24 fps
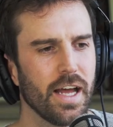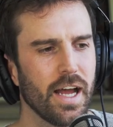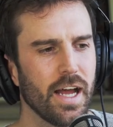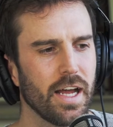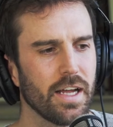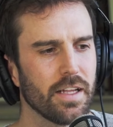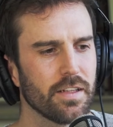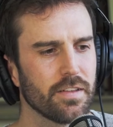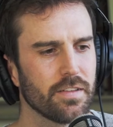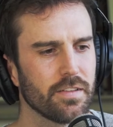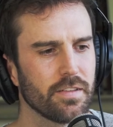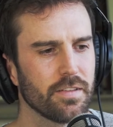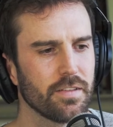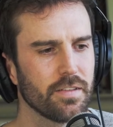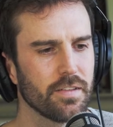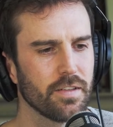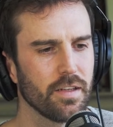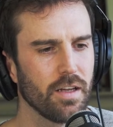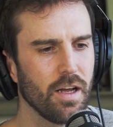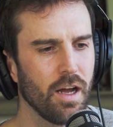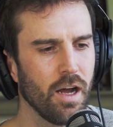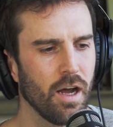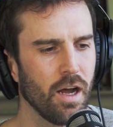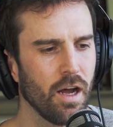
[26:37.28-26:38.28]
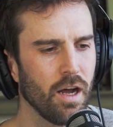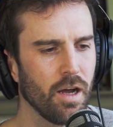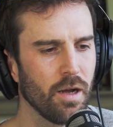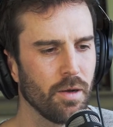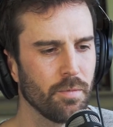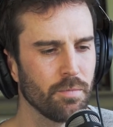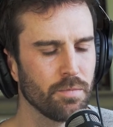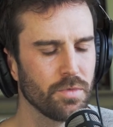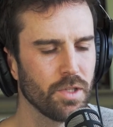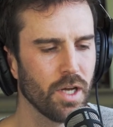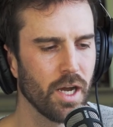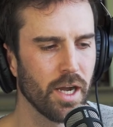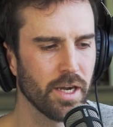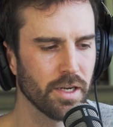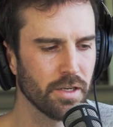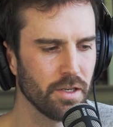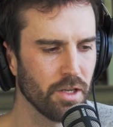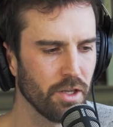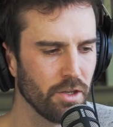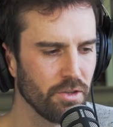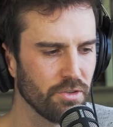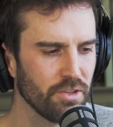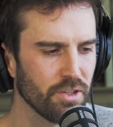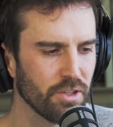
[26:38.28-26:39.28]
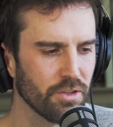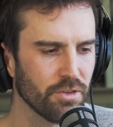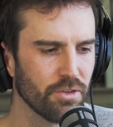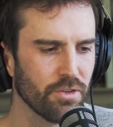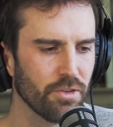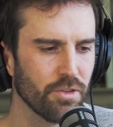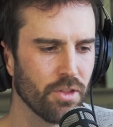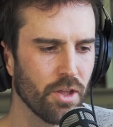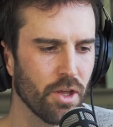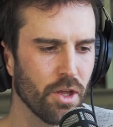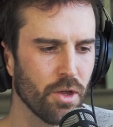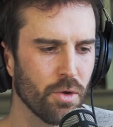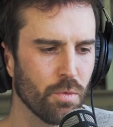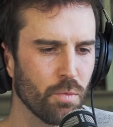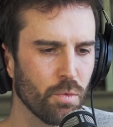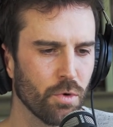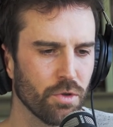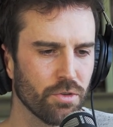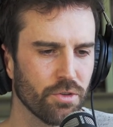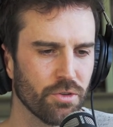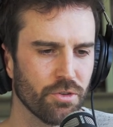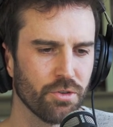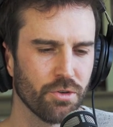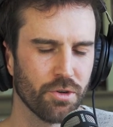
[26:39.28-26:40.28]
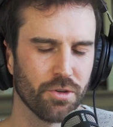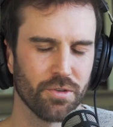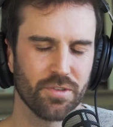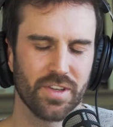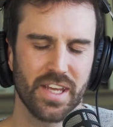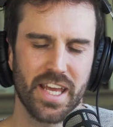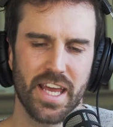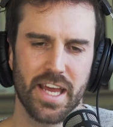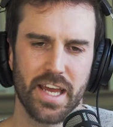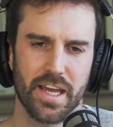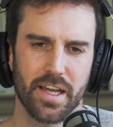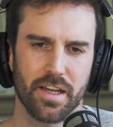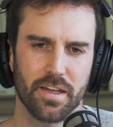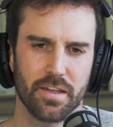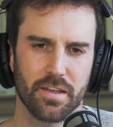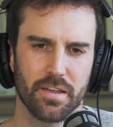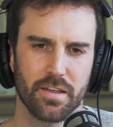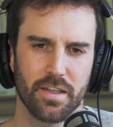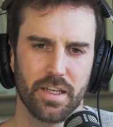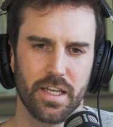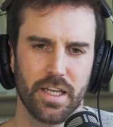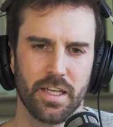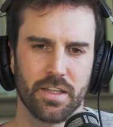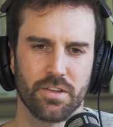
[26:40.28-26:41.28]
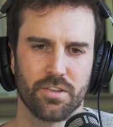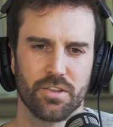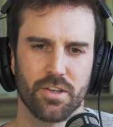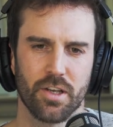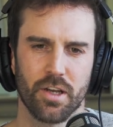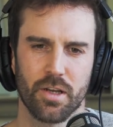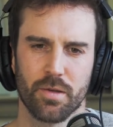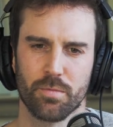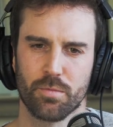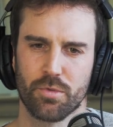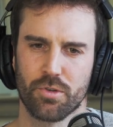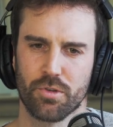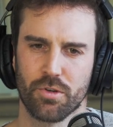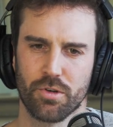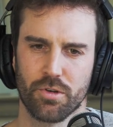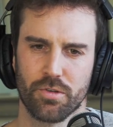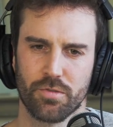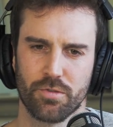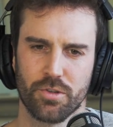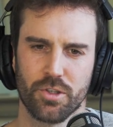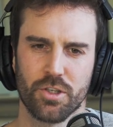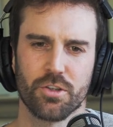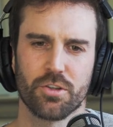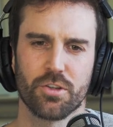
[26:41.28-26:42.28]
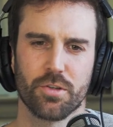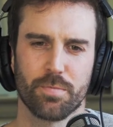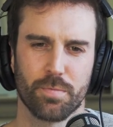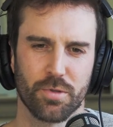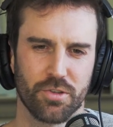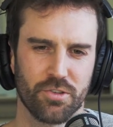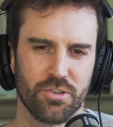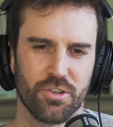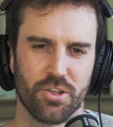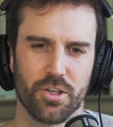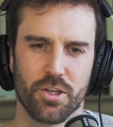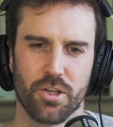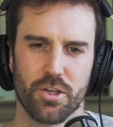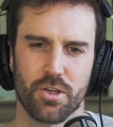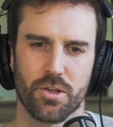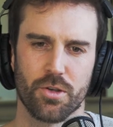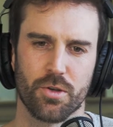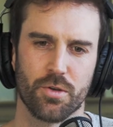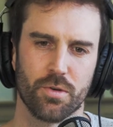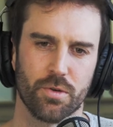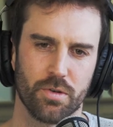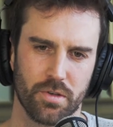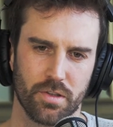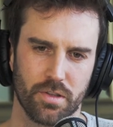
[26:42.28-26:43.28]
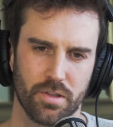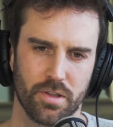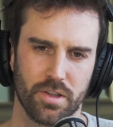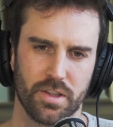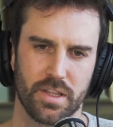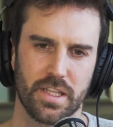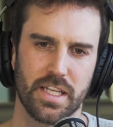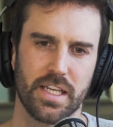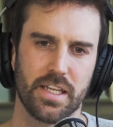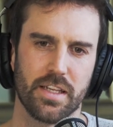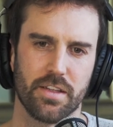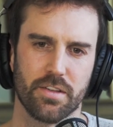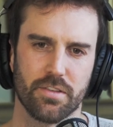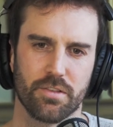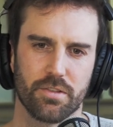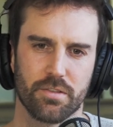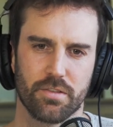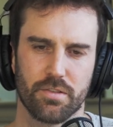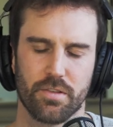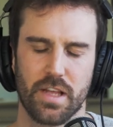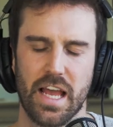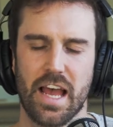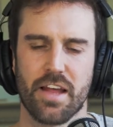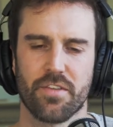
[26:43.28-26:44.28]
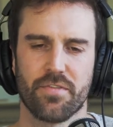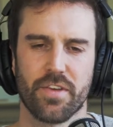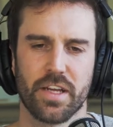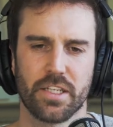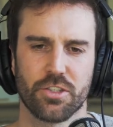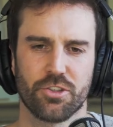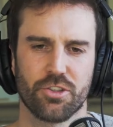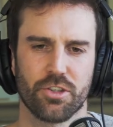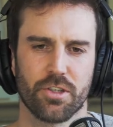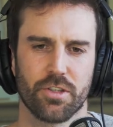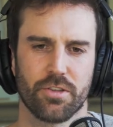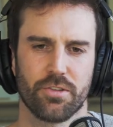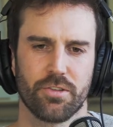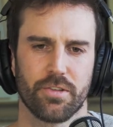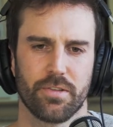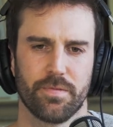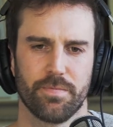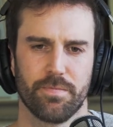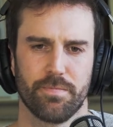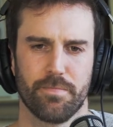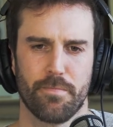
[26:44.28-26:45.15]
that um, diagnosis, though, was a sort of kick in terms of you to pursue these adventures?